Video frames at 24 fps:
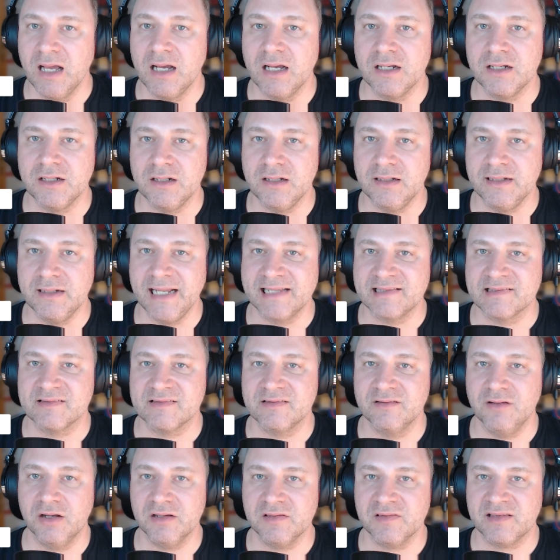Let's
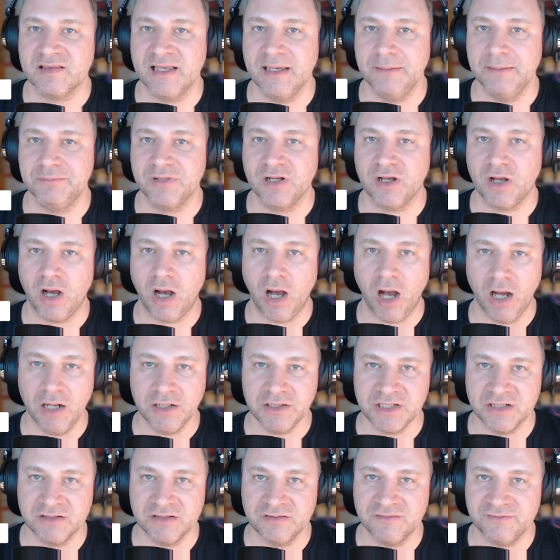not skip
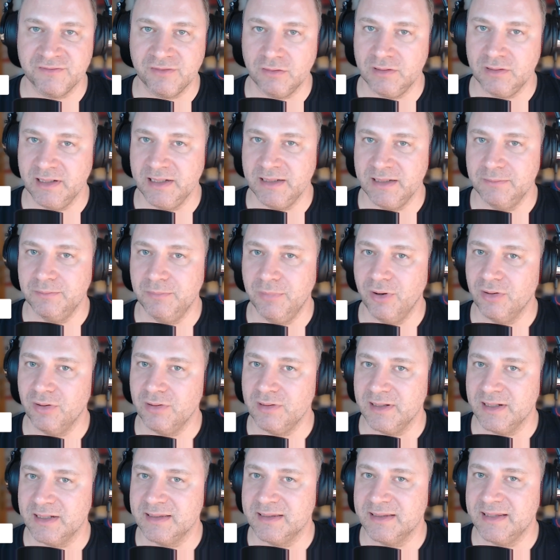Contentful in
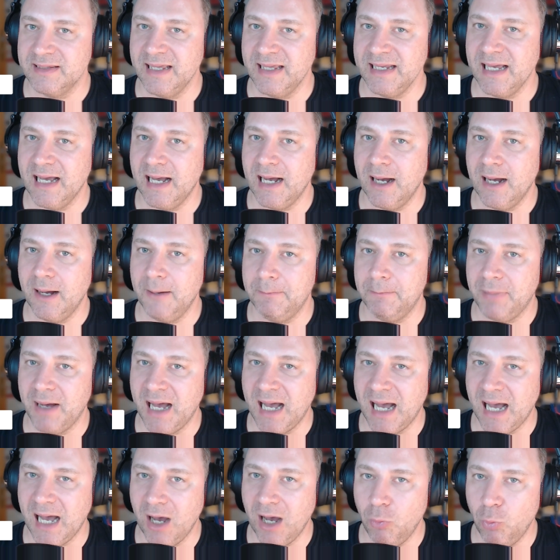Berlin. They are
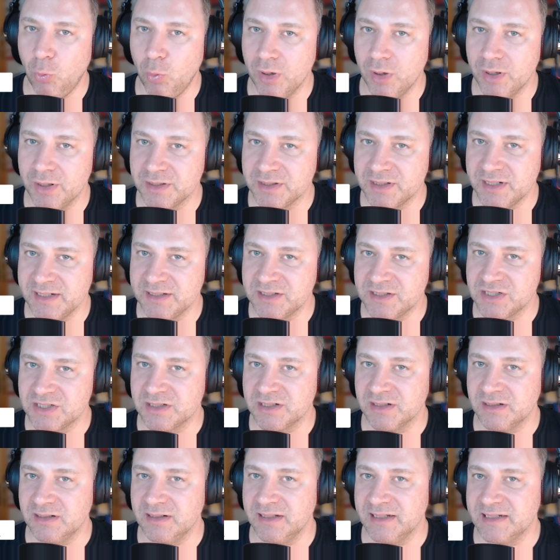power
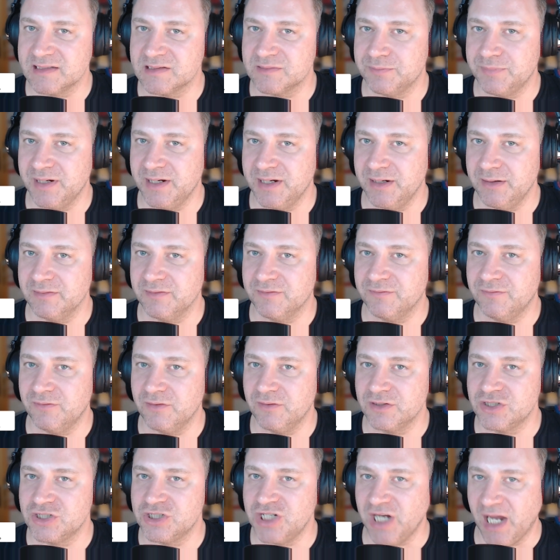digital experience
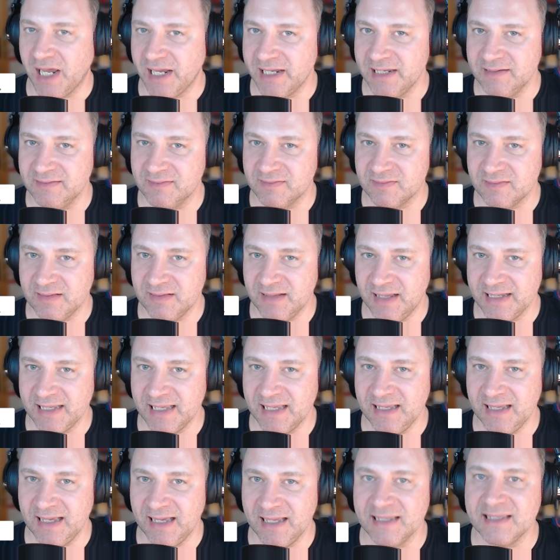for giants like
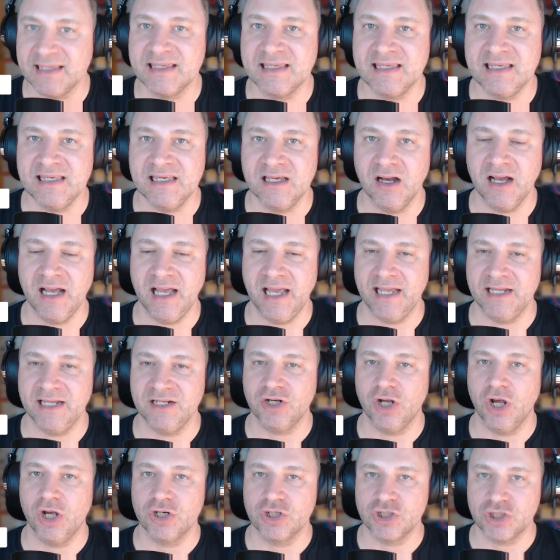IKEA
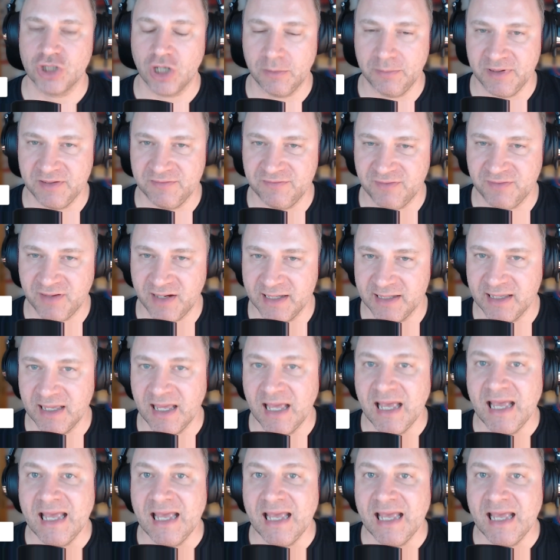and Shopify.